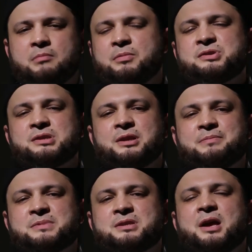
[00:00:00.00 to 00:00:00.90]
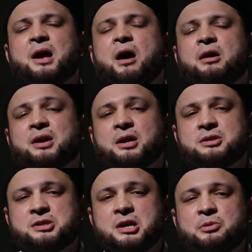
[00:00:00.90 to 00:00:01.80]
Muslims are
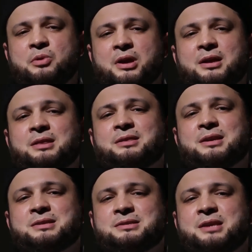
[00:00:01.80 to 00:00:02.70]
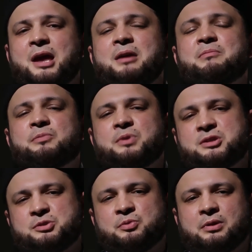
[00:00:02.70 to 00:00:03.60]
continuing the same
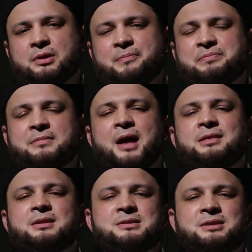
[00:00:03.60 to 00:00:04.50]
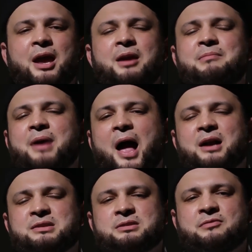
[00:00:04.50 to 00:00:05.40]
ritual and the same
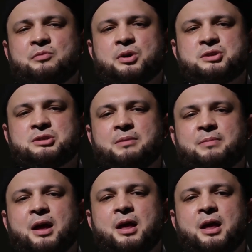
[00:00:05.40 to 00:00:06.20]
act of worship